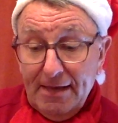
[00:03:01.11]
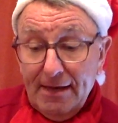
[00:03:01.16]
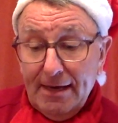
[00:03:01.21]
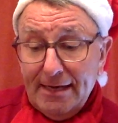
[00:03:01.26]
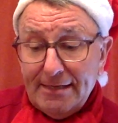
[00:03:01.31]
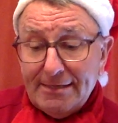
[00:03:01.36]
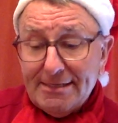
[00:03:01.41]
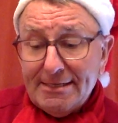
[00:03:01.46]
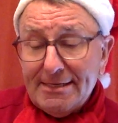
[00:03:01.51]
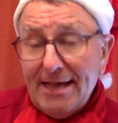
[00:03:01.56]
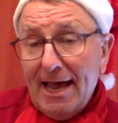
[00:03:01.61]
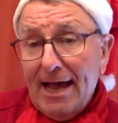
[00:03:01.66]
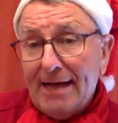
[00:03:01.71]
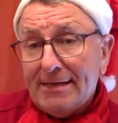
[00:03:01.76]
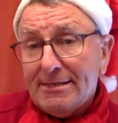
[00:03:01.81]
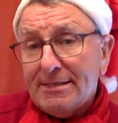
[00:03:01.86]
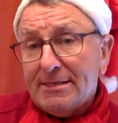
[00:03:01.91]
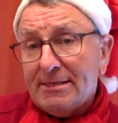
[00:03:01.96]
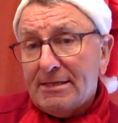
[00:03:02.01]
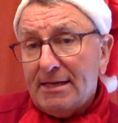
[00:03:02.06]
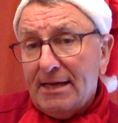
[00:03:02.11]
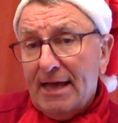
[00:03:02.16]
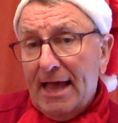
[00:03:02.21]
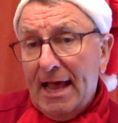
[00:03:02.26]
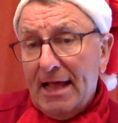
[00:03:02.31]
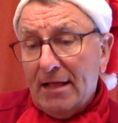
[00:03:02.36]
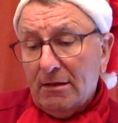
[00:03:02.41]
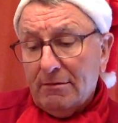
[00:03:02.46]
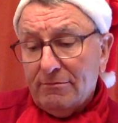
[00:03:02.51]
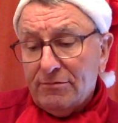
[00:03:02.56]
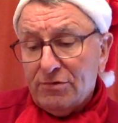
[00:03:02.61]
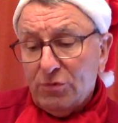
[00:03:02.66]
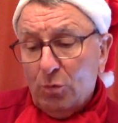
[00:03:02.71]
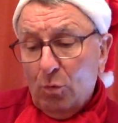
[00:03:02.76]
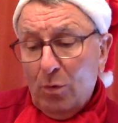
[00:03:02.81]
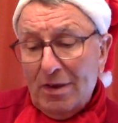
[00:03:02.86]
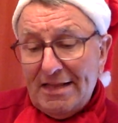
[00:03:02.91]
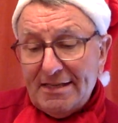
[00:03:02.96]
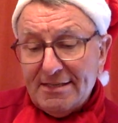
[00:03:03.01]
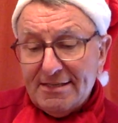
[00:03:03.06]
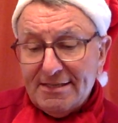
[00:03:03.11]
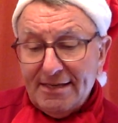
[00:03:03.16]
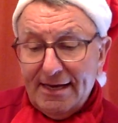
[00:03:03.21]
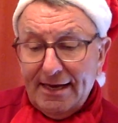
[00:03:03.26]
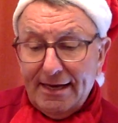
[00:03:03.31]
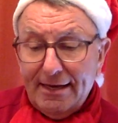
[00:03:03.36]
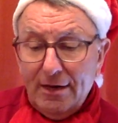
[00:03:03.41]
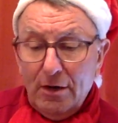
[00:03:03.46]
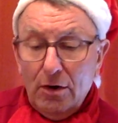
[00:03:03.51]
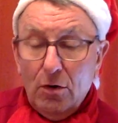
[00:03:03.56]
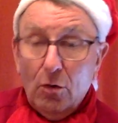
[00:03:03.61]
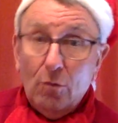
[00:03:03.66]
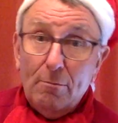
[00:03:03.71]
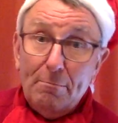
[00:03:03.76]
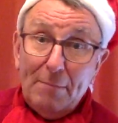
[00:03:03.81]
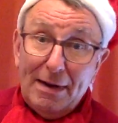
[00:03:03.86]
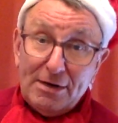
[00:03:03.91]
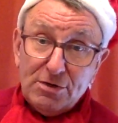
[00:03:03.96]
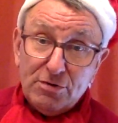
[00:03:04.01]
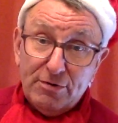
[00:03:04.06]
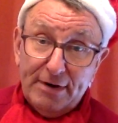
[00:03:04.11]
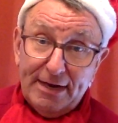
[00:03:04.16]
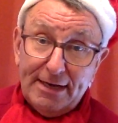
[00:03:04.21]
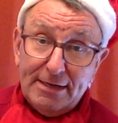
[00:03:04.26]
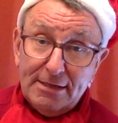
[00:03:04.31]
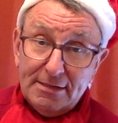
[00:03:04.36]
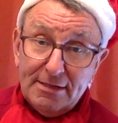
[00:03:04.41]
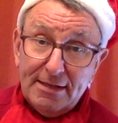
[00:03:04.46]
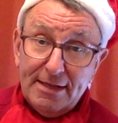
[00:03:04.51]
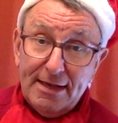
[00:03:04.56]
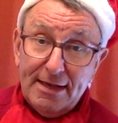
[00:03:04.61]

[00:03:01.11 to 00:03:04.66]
It's sad to see elves wincing or muttering into